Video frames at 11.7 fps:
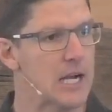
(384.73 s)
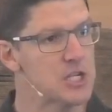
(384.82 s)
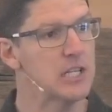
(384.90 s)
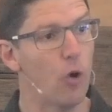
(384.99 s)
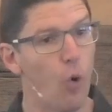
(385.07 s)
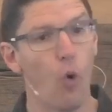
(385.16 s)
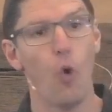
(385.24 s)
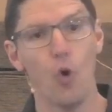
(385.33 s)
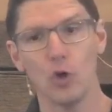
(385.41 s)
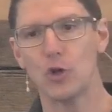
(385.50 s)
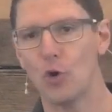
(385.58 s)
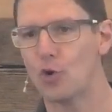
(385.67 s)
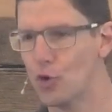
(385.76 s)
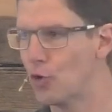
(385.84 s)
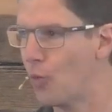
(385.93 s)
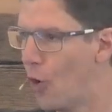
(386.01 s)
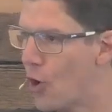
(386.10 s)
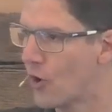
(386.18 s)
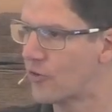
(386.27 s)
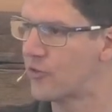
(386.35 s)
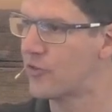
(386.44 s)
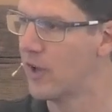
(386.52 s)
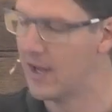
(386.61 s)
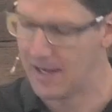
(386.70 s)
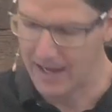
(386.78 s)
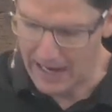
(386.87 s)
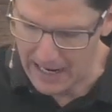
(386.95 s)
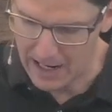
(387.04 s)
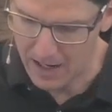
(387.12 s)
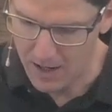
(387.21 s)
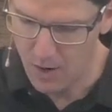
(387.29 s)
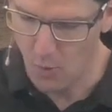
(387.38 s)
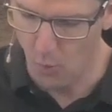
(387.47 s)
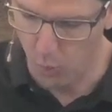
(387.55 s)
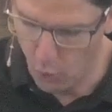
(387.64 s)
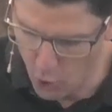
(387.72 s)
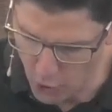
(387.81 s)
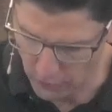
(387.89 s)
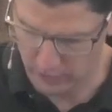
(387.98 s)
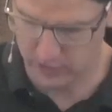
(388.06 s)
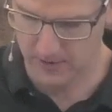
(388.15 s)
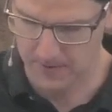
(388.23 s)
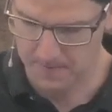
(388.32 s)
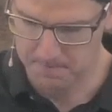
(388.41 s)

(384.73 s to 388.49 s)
Actually, all your good works are work,